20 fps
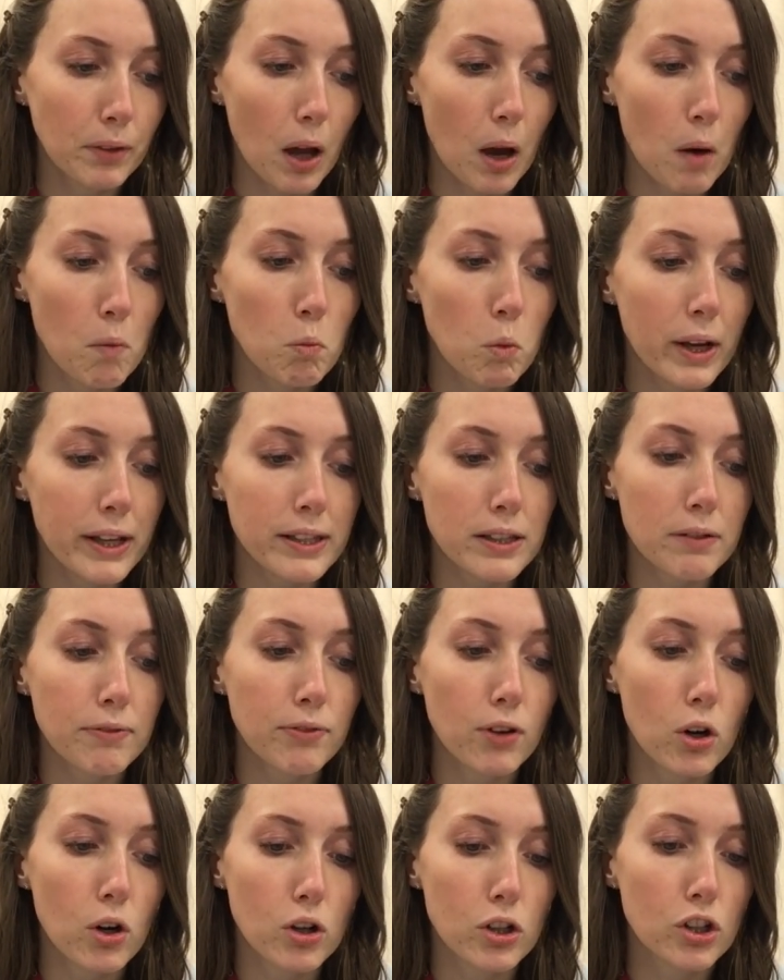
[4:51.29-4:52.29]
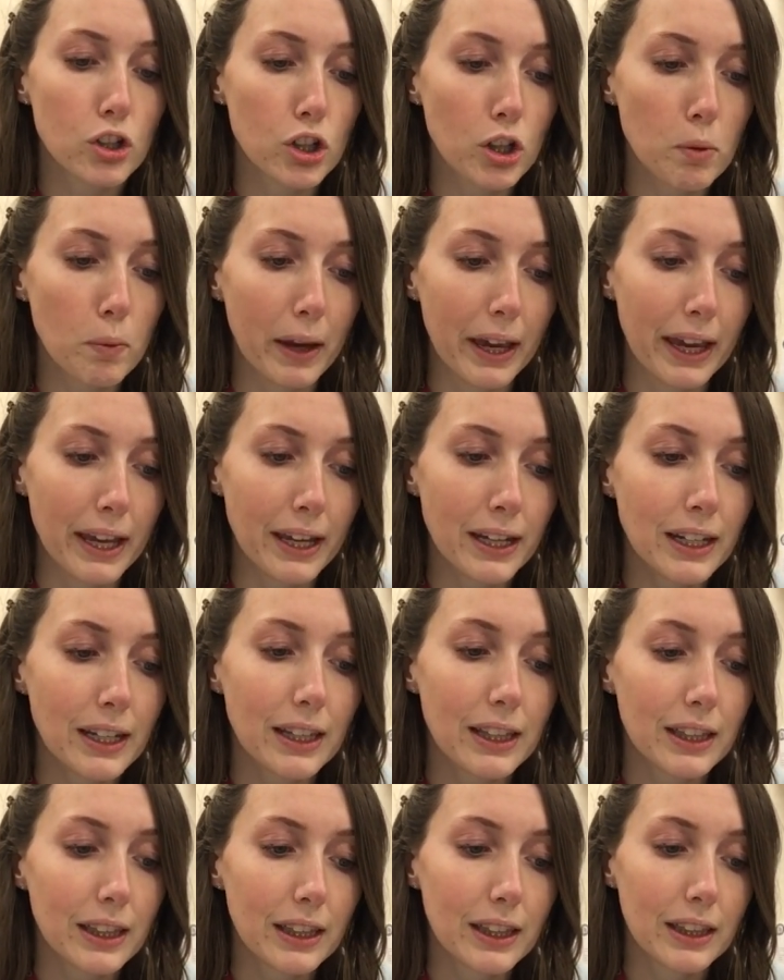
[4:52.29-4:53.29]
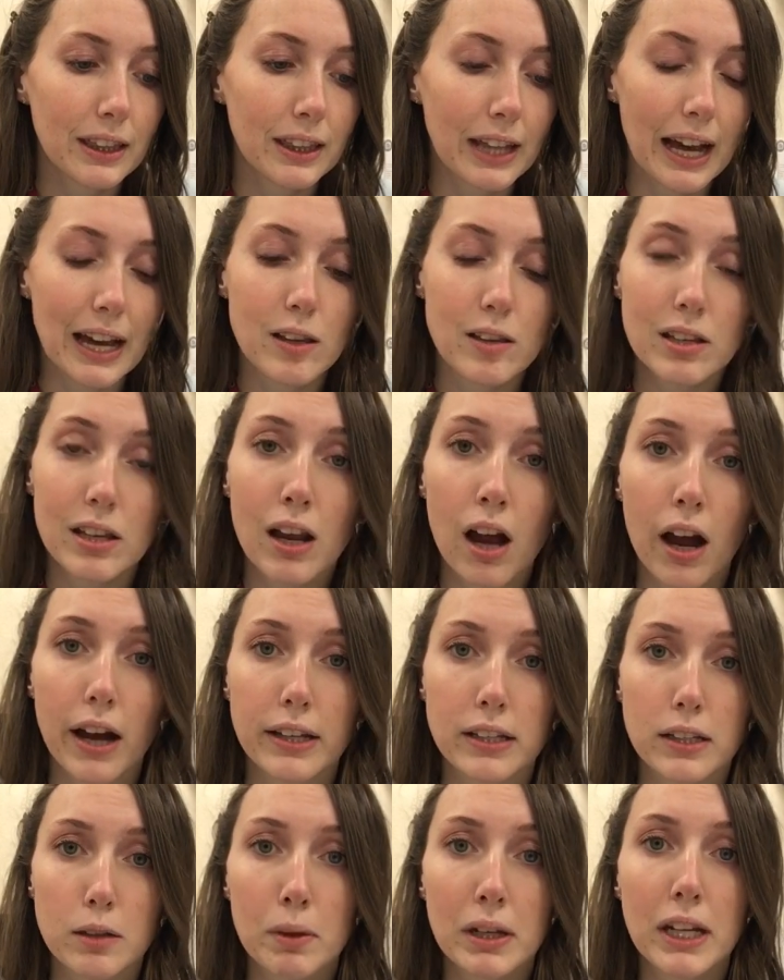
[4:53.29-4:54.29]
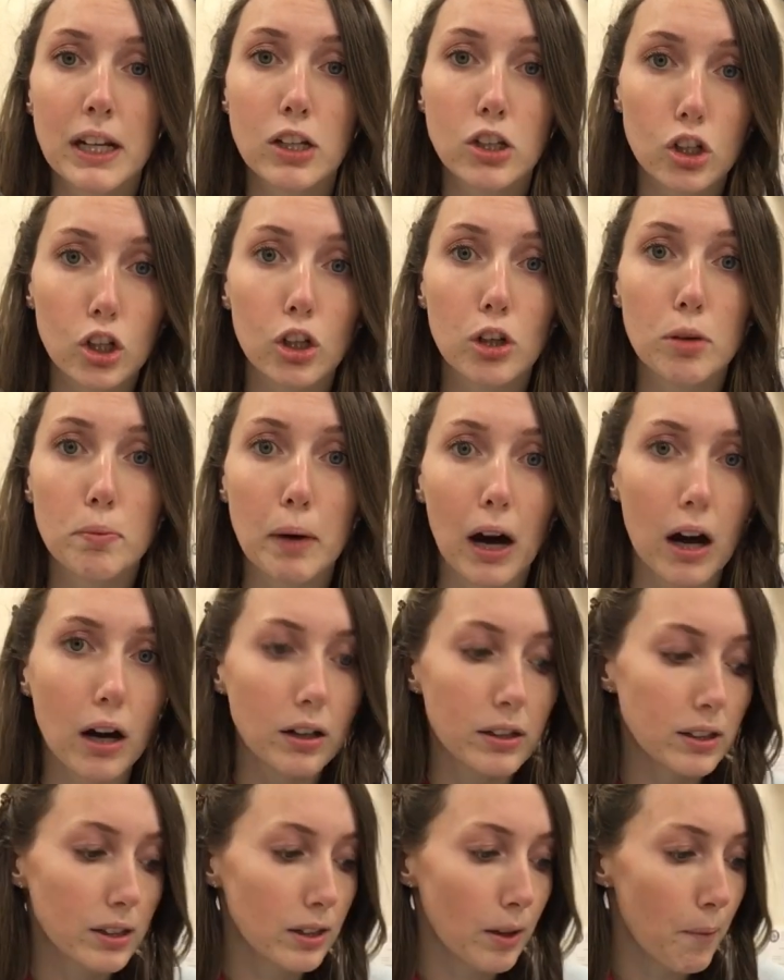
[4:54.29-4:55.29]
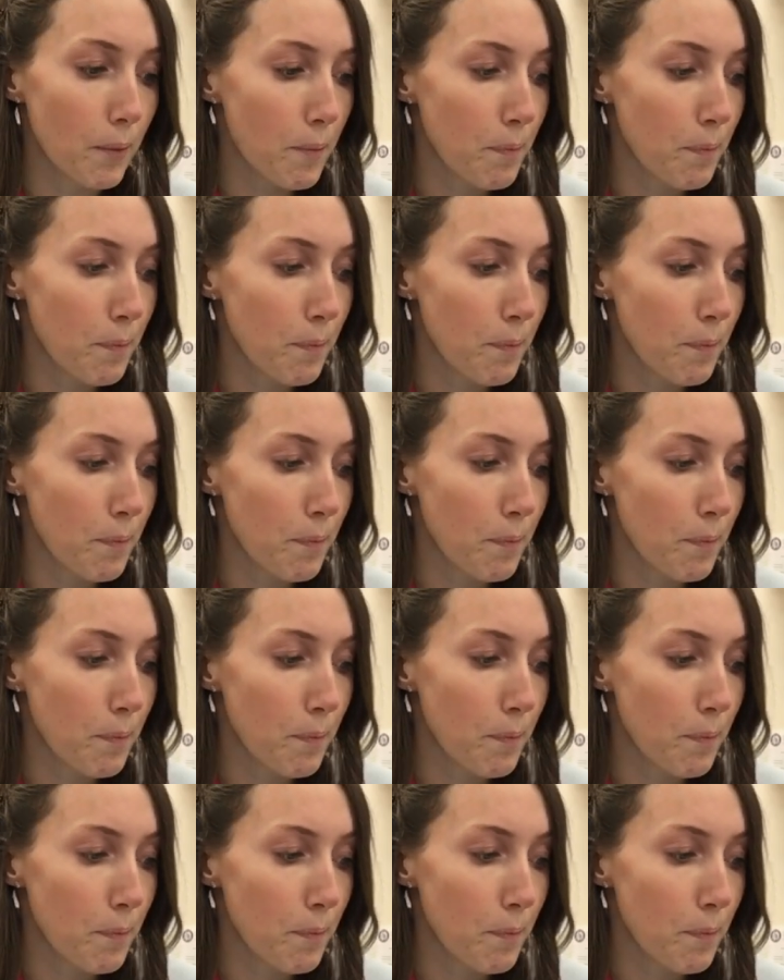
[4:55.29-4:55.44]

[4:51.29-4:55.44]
and what is the fox doing that is sly? So we need 2 marks.